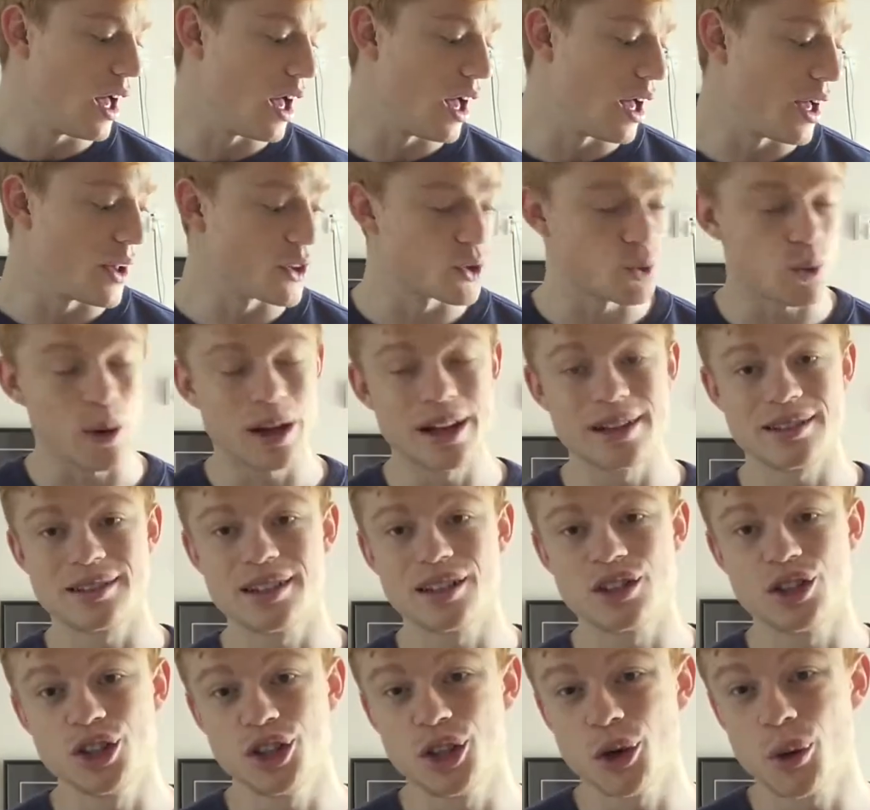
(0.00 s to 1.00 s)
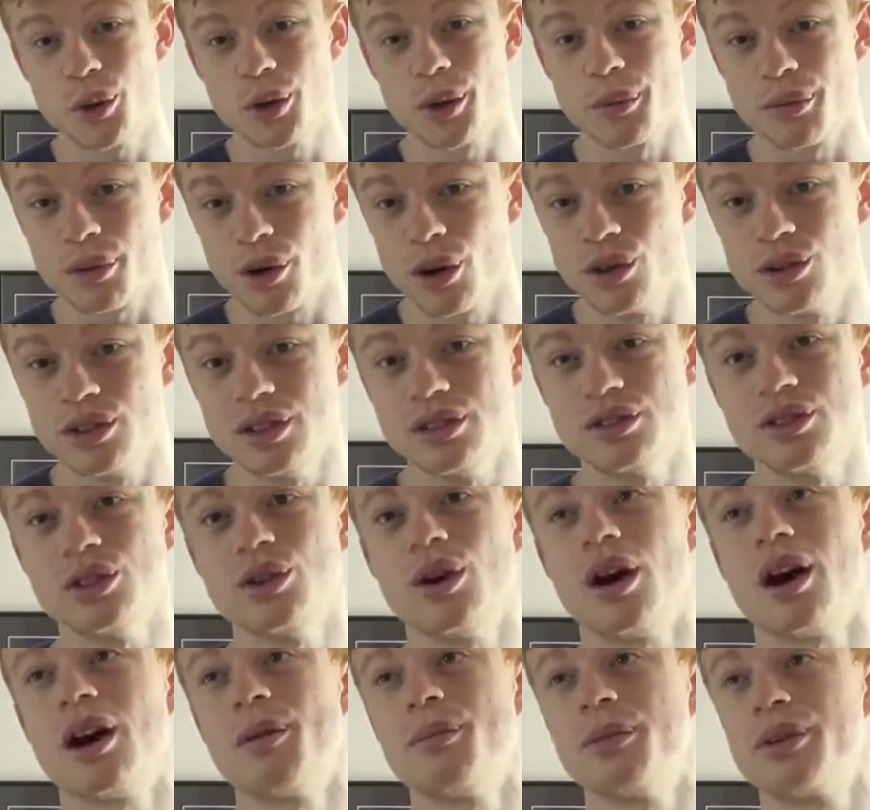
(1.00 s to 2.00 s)
Uh, as well as this, you don't want your protein
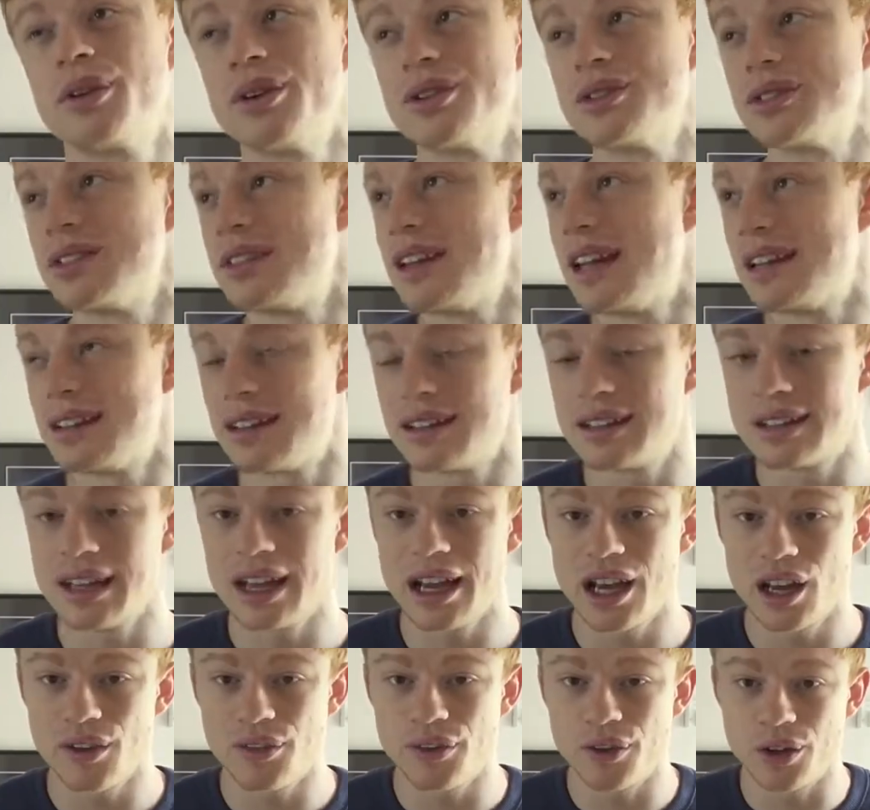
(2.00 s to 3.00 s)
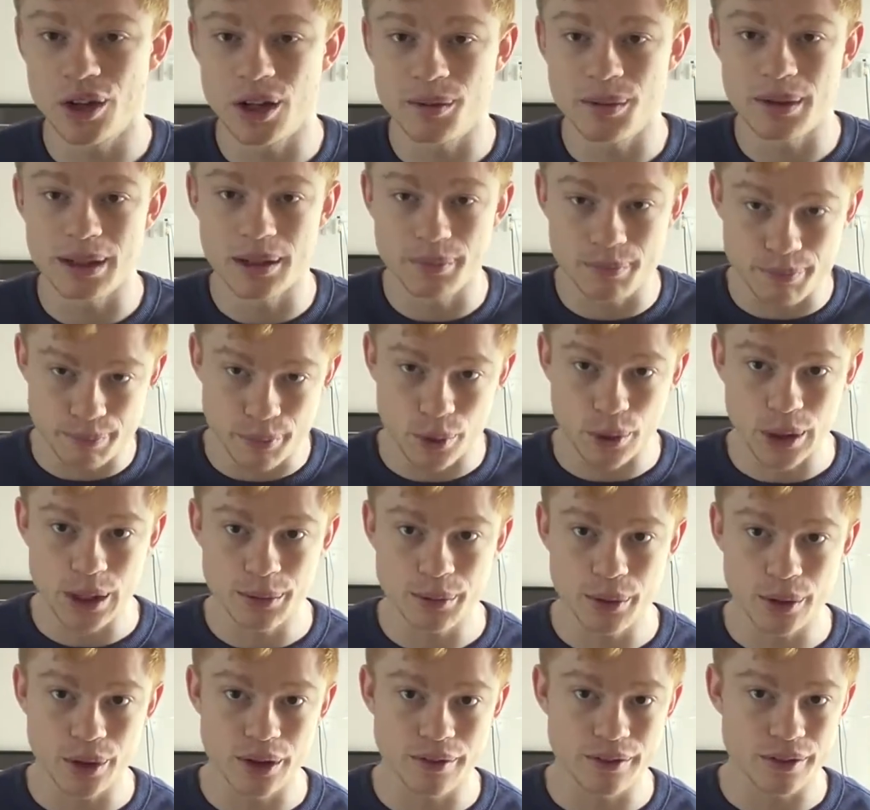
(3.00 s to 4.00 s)
too high because at the end of the day, if you're going to be
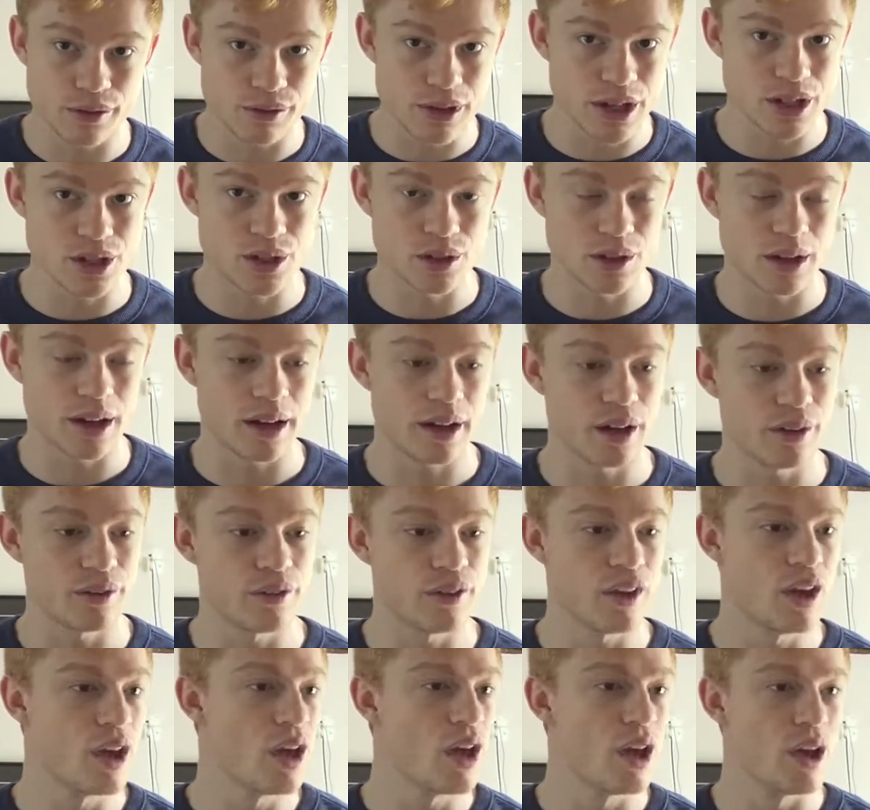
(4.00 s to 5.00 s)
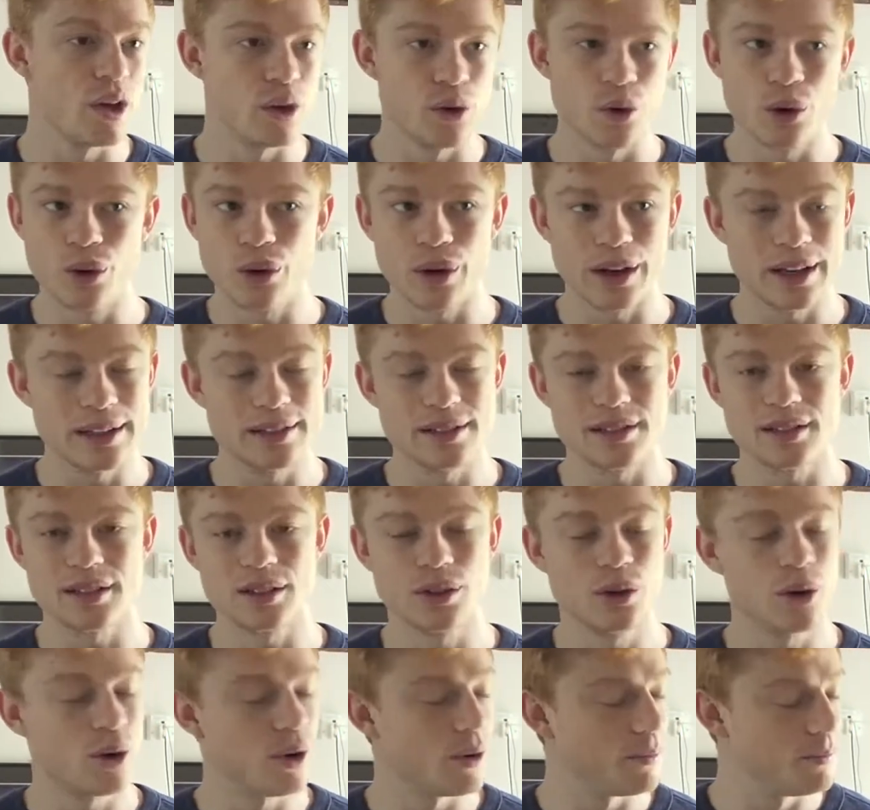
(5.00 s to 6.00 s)
bodybuilding for the rest of your life, your
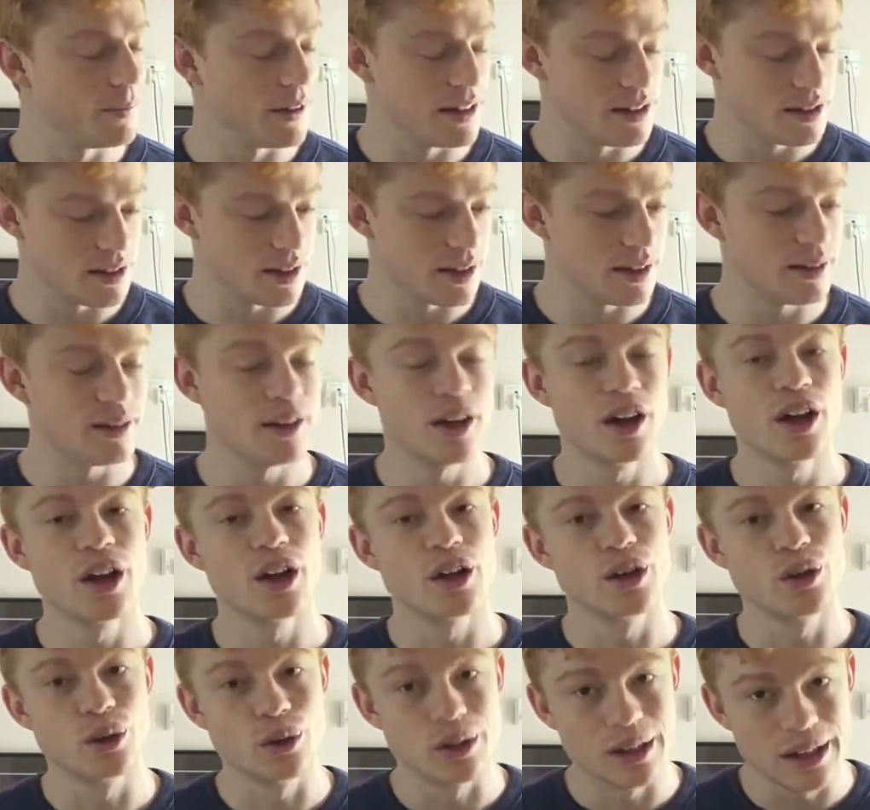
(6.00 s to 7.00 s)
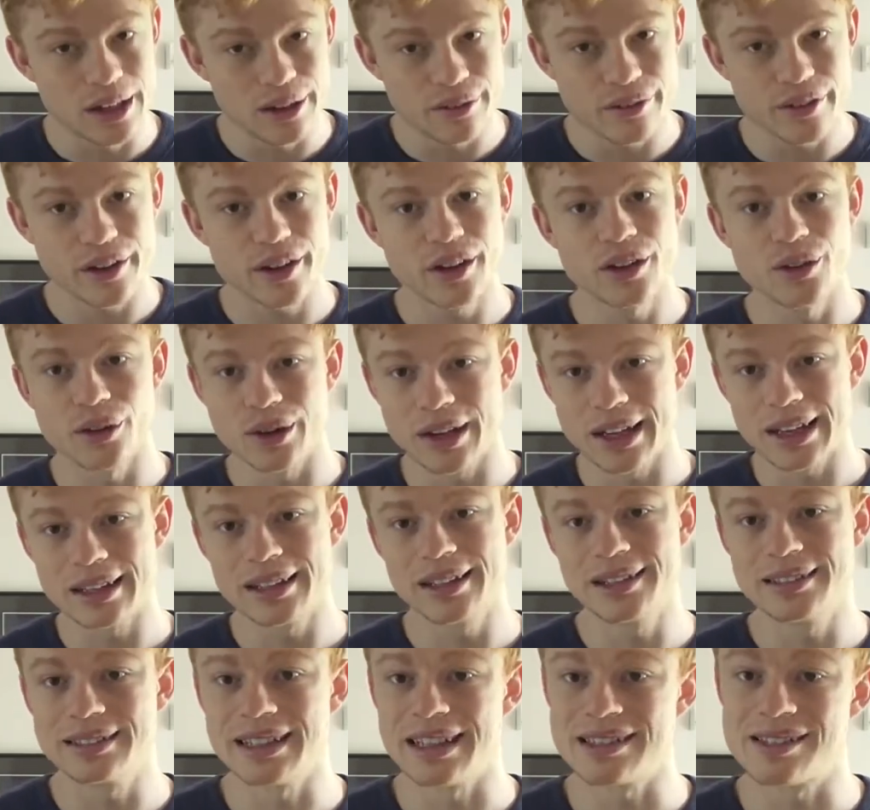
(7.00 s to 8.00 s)
ins your insulin, your liver, your
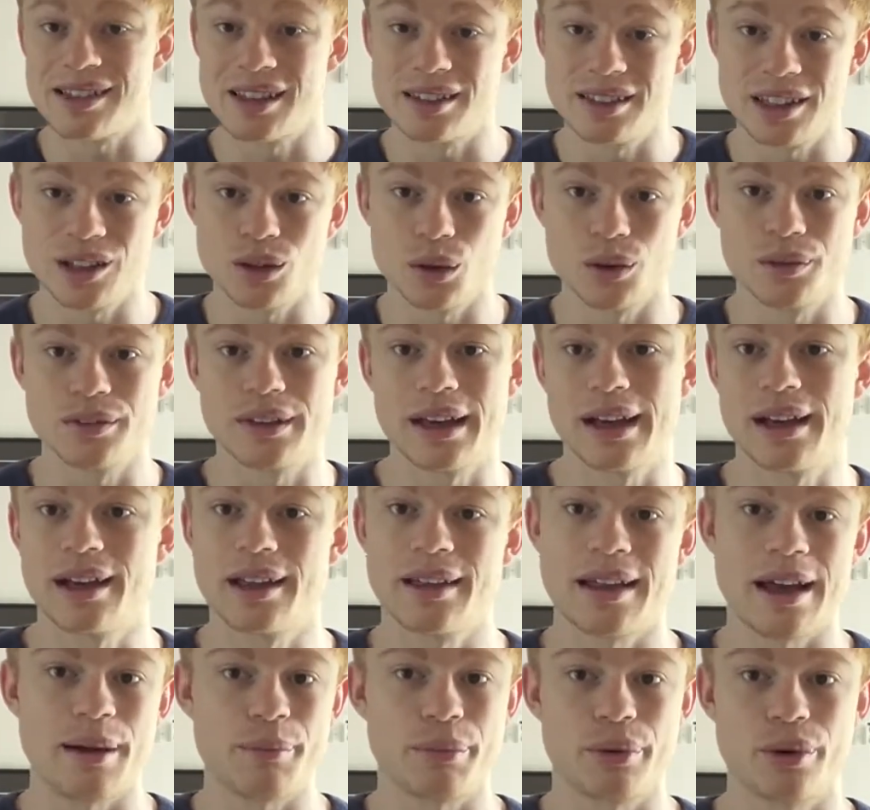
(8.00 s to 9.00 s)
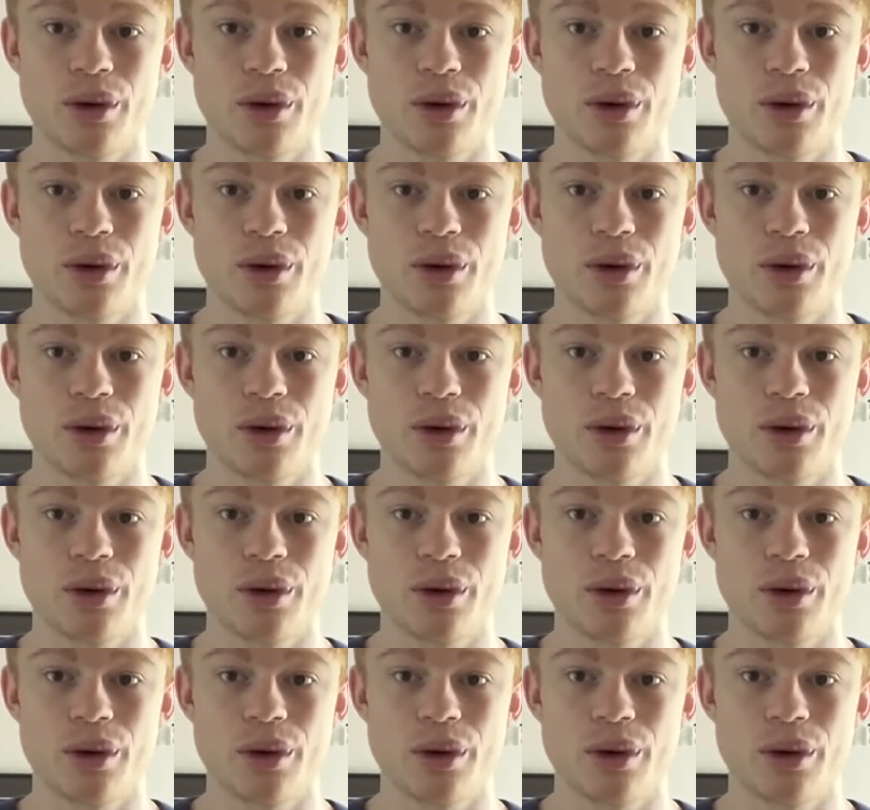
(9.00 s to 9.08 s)
kidneys has to deal with that that